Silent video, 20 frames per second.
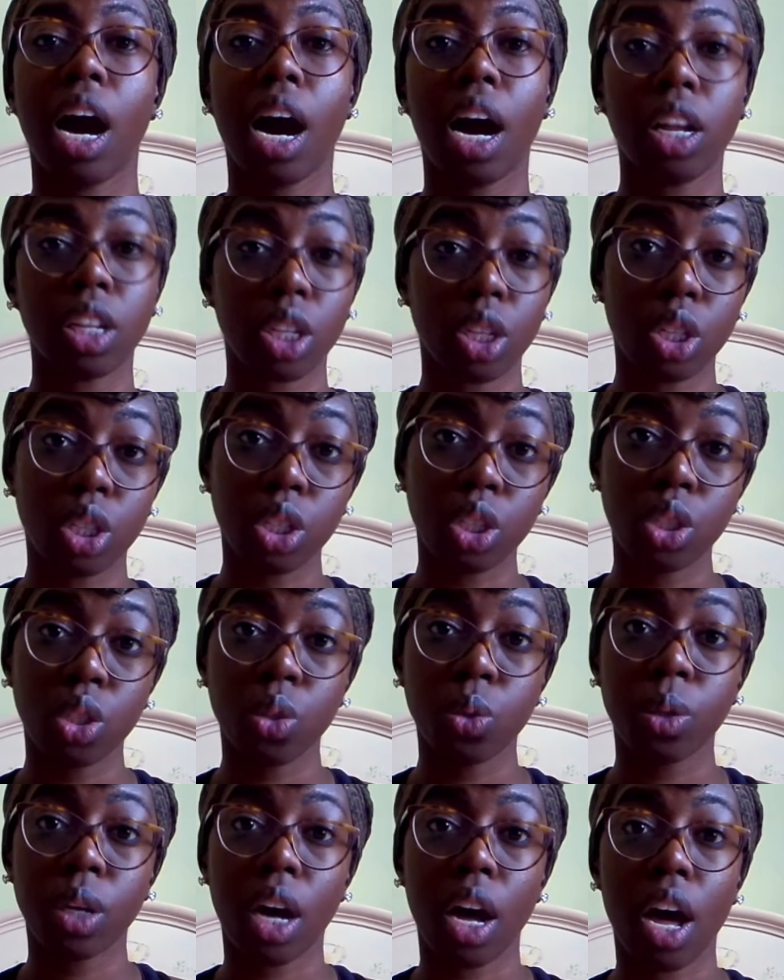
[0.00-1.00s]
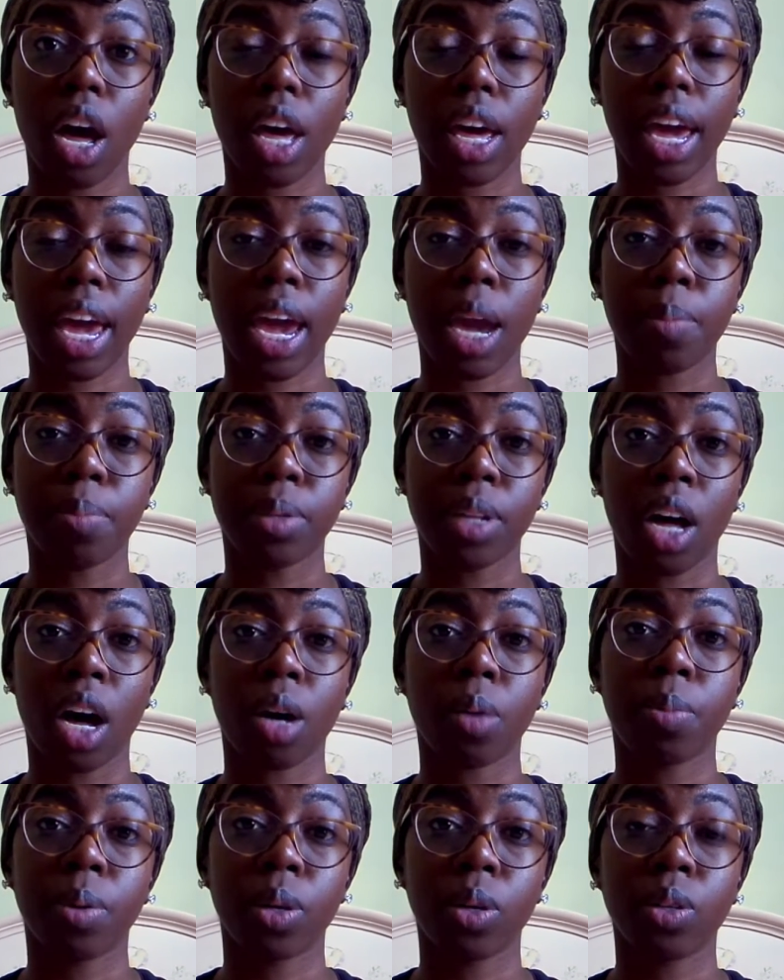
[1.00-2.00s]
I'll include a
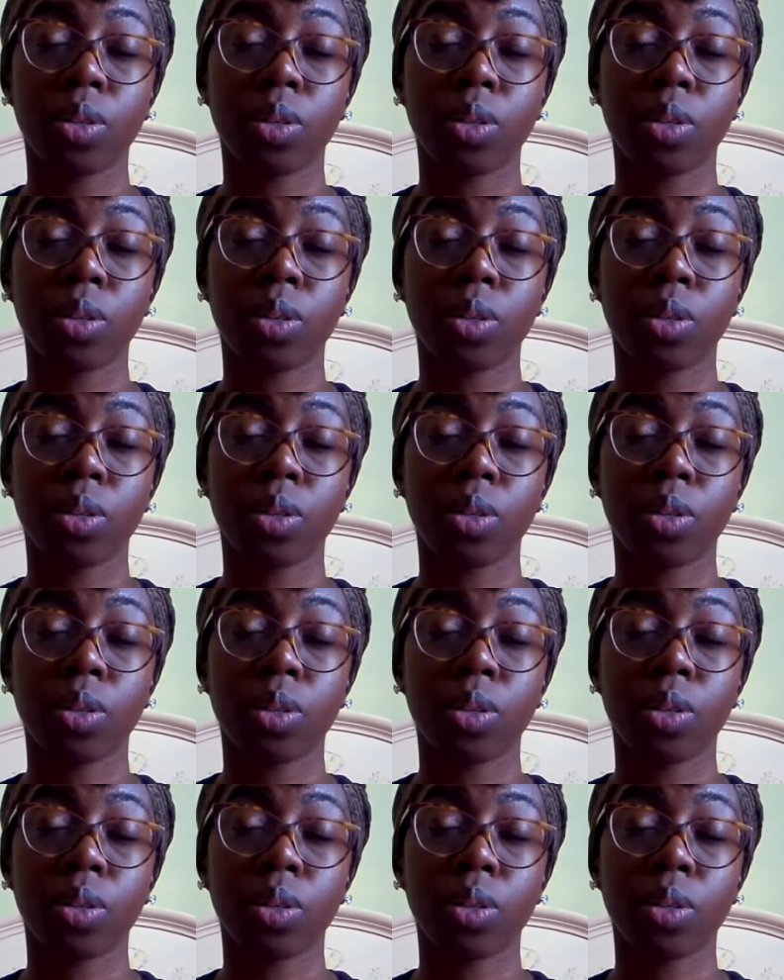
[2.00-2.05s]
blog